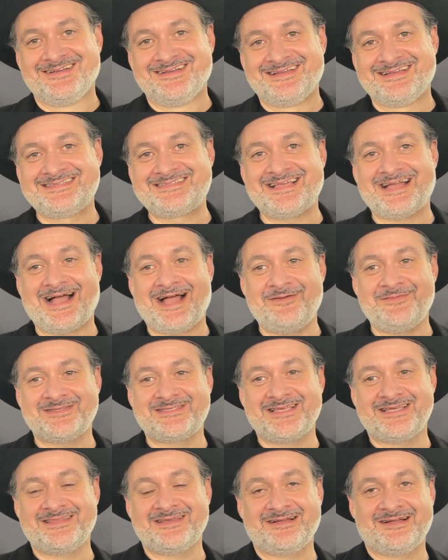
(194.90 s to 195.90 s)
It's, I would
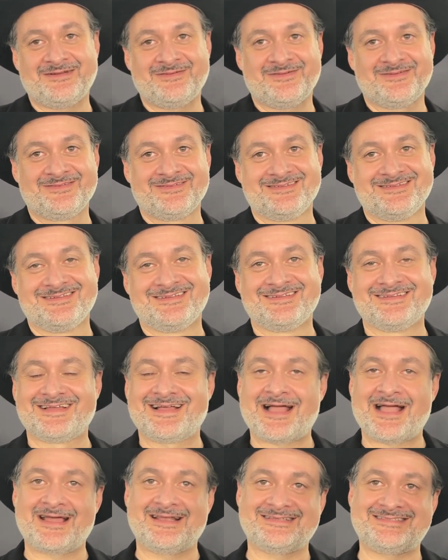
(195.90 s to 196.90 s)
say there are,
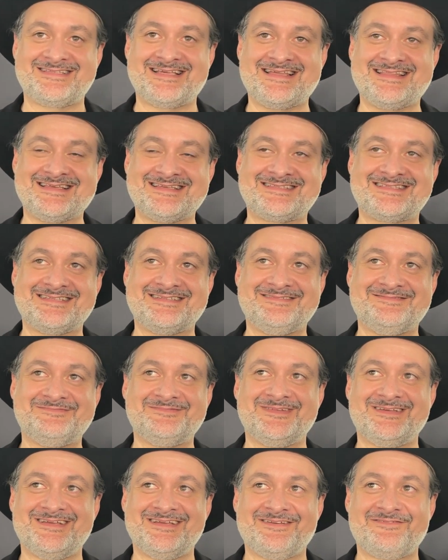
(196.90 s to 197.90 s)
I'm going to say this and
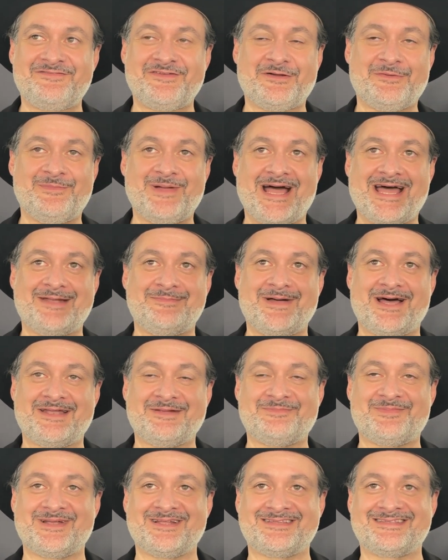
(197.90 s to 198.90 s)
feel bad about
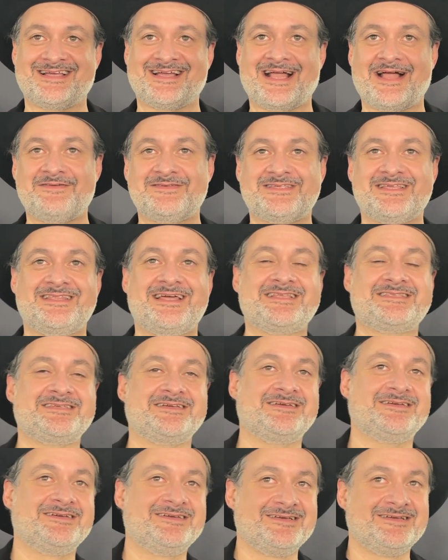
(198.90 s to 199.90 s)
it, but it's like, I would say that's
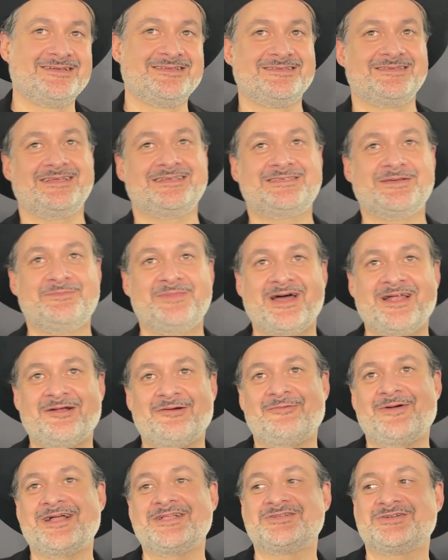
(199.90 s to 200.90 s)
a, that's a better
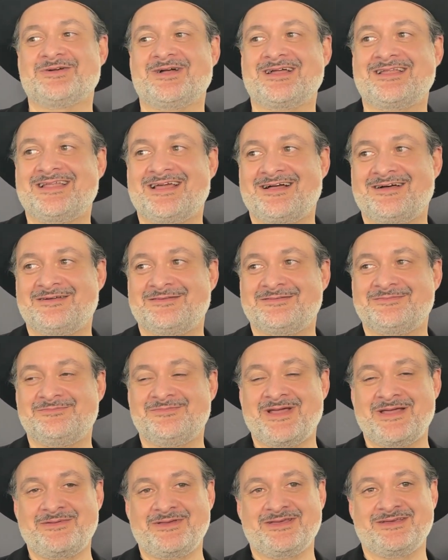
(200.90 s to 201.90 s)
wager right now,
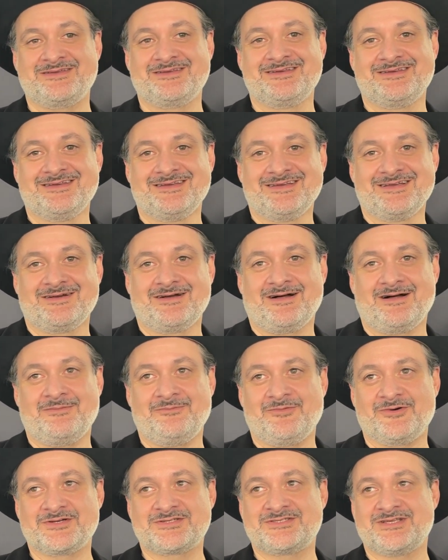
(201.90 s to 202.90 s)
maybe on
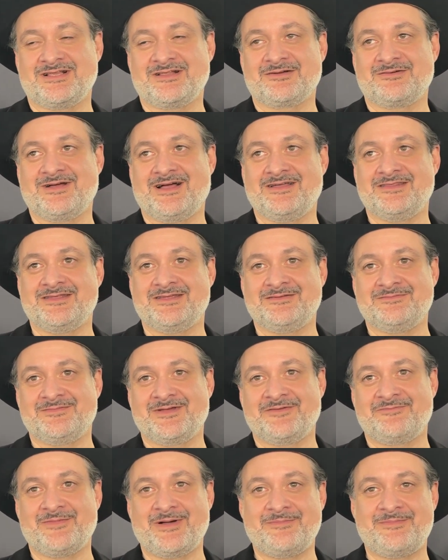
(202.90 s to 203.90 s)
more solid ground than
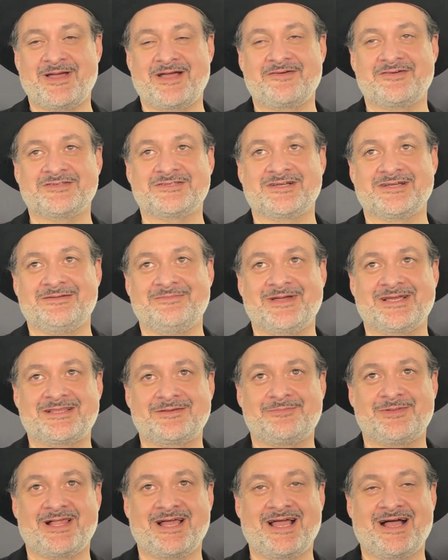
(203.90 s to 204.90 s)
if my Penguins are going to make the
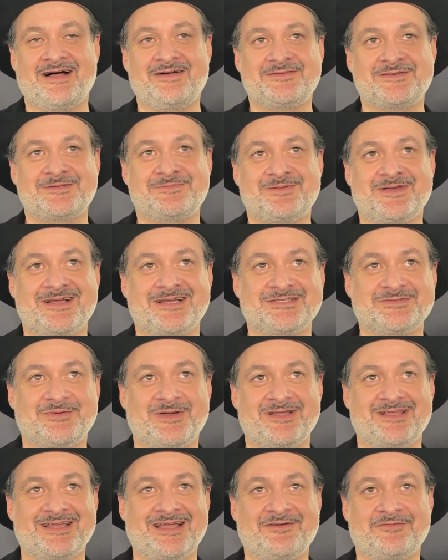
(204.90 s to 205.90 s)
playoffs, because we
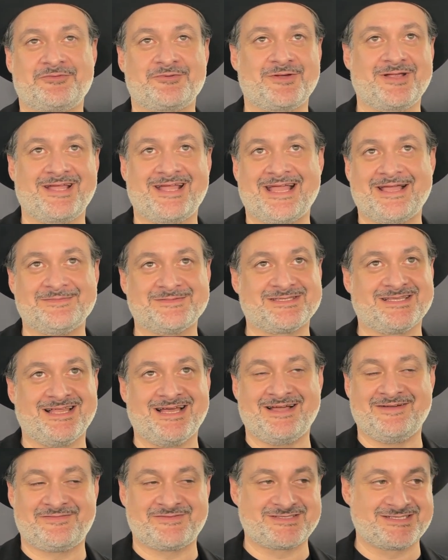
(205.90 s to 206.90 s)
only have three games
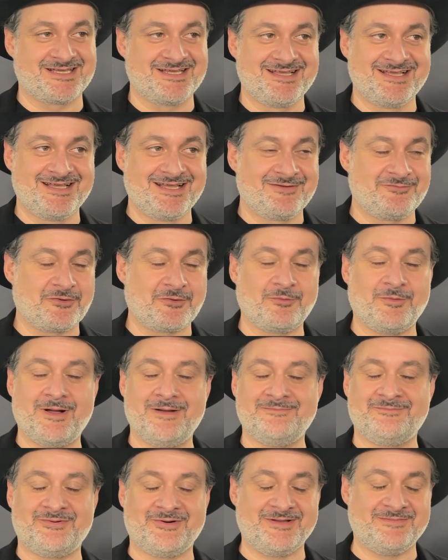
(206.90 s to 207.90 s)
left. We're
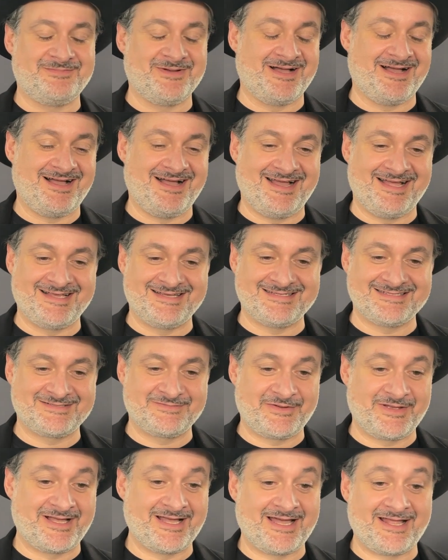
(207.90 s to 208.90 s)
one point behind.
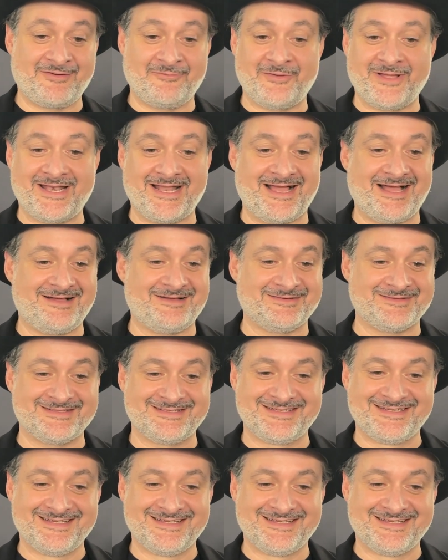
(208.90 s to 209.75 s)
We got to win out.